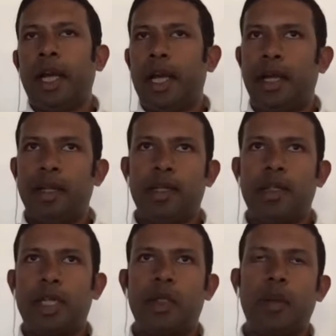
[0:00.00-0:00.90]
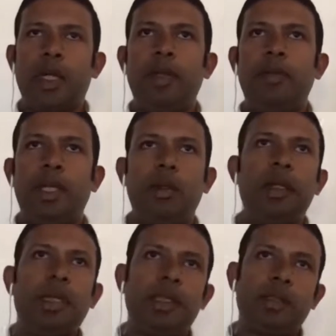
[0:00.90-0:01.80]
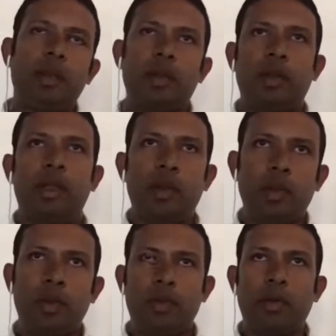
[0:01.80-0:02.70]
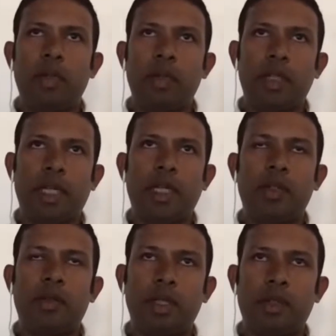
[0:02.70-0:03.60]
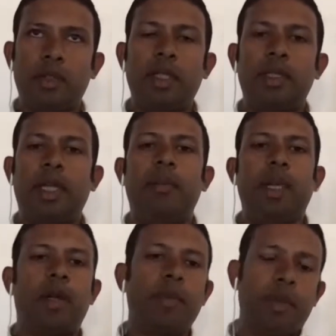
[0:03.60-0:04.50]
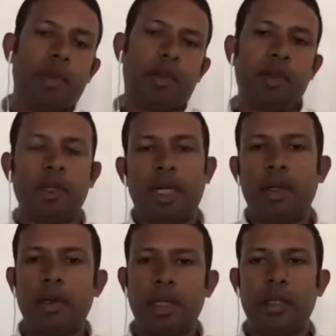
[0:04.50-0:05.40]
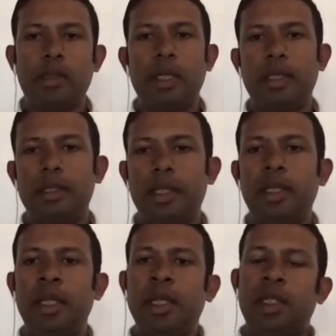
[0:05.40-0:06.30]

And gradually we knew that this was going to change. Interest rates came down, people are going to start looking at real estate.